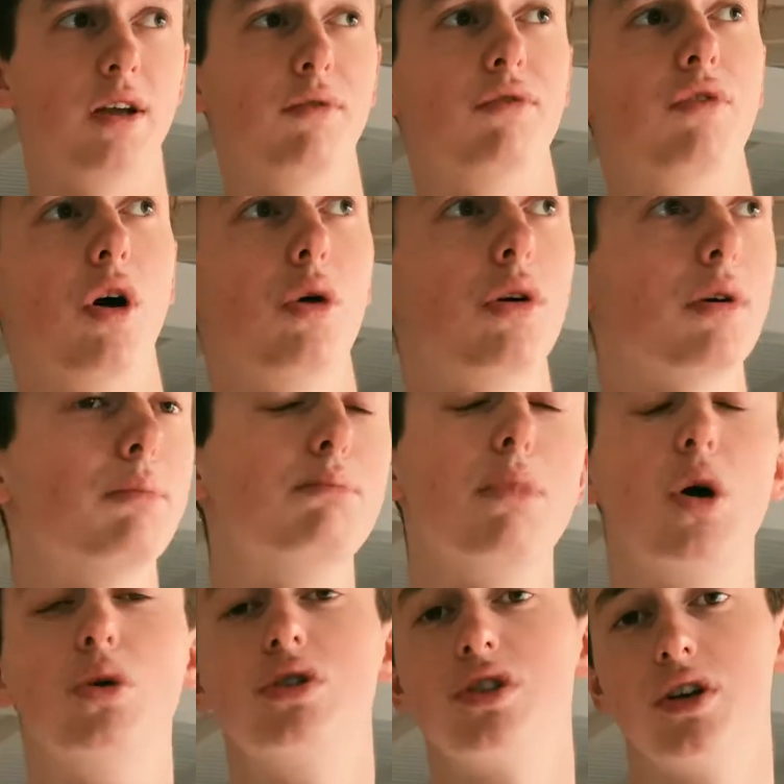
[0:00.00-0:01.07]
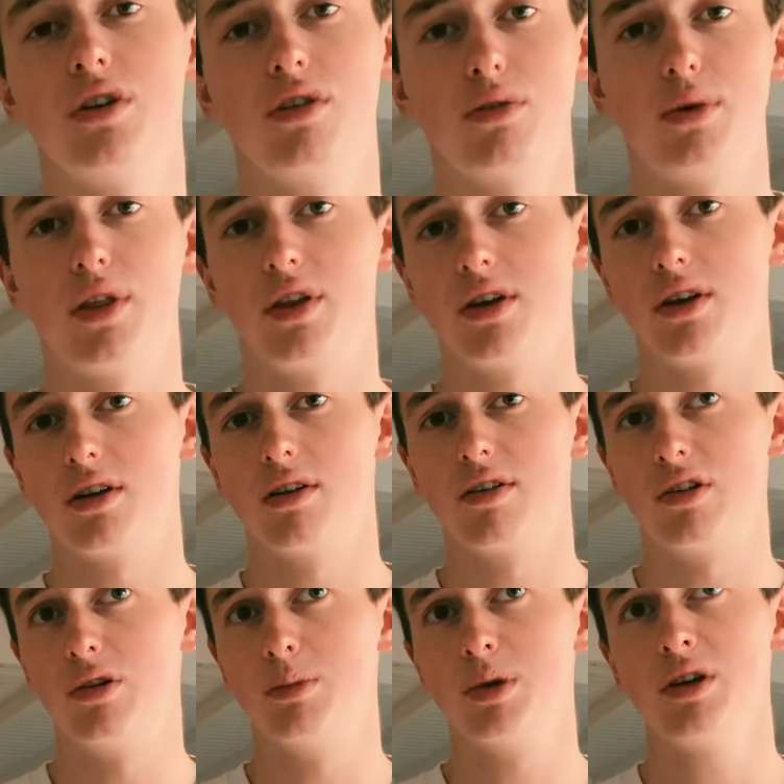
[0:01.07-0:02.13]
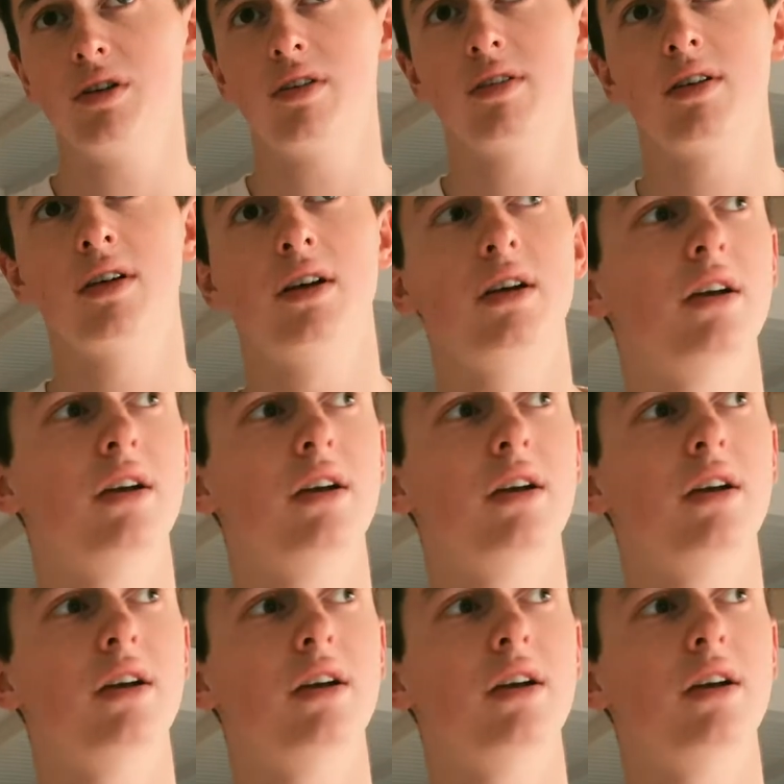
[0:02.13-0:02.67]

evoke emotions within consumers,